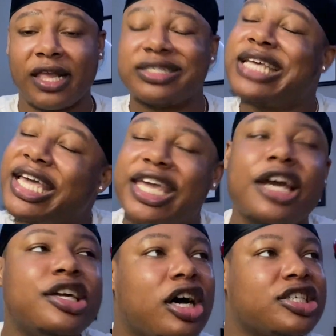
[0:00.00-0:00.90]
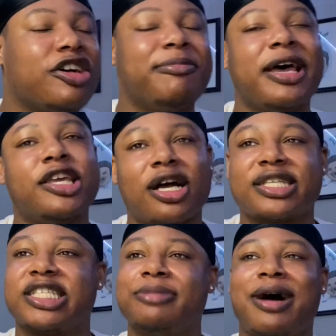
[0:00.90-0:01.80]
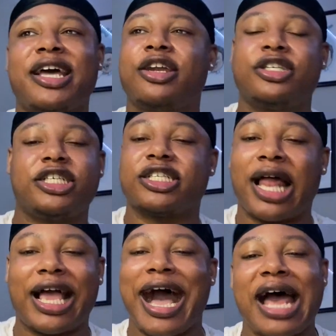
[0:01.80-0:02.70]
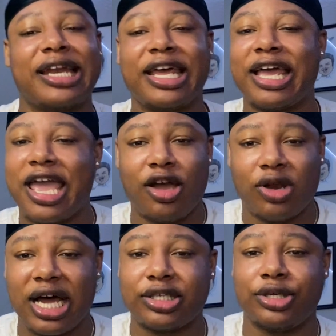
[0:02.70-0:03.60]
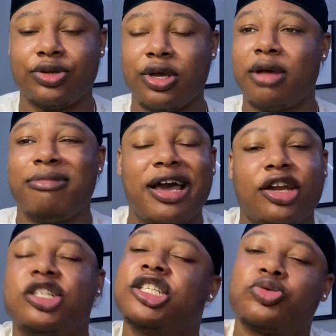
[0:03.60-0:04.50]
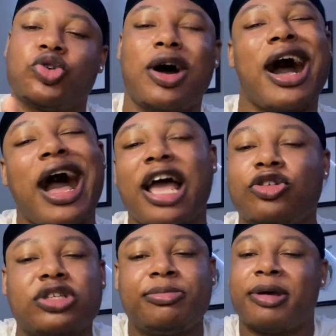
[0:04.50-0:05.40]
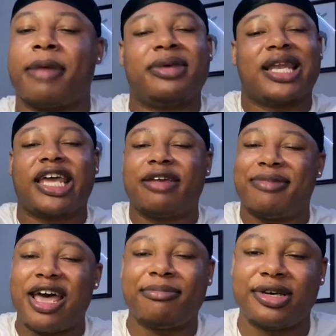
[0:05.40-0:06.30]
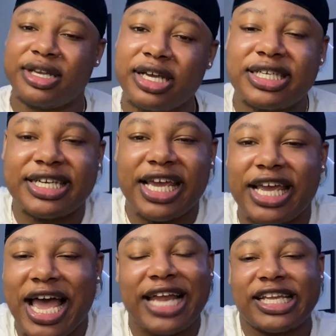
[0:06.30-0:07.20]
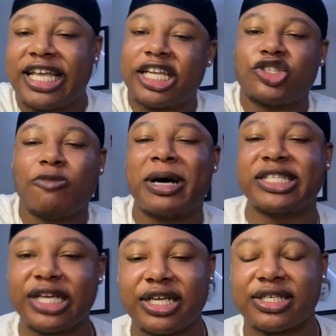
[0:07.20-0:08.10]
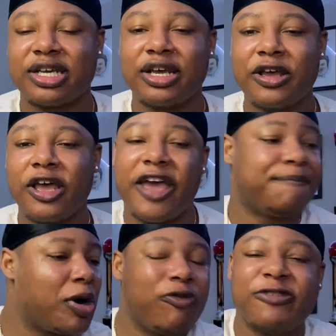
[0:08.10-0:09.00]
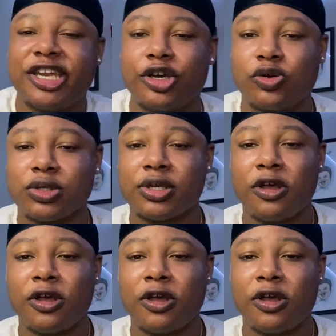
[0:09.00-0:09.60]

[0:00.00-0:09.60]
Take care of yourself, man. Y'all can see my energy is like high today. I ain't gonna lie to you. My energy is real high. I'd be laid back, but today I had to get this off my chest. In both videos.